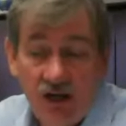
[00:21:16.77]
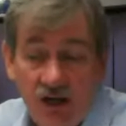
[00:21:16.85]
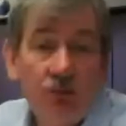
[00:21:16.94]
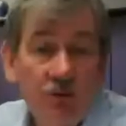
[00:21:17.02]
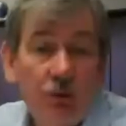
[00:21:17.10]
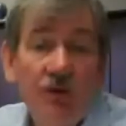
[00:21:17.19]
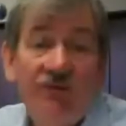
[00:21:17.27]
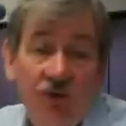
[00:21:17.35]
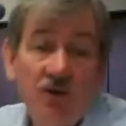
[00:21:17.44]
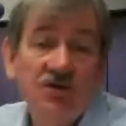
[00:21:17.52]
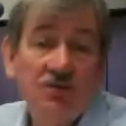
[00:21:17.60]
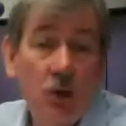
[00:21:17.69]
We
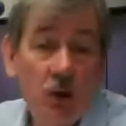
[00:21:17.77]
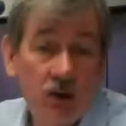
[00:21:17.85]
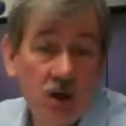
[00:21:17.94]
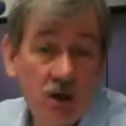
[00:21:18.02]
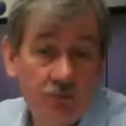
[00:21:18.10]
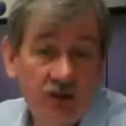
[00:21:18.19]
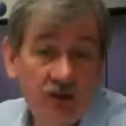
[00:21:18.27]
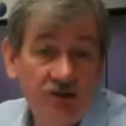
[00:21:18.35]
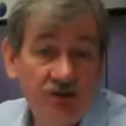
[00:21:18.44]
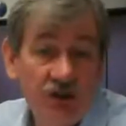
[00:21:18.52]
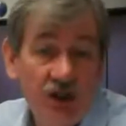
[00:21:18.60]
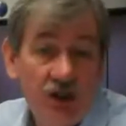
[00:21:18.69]
prefer small
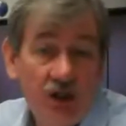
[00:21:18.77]
companies.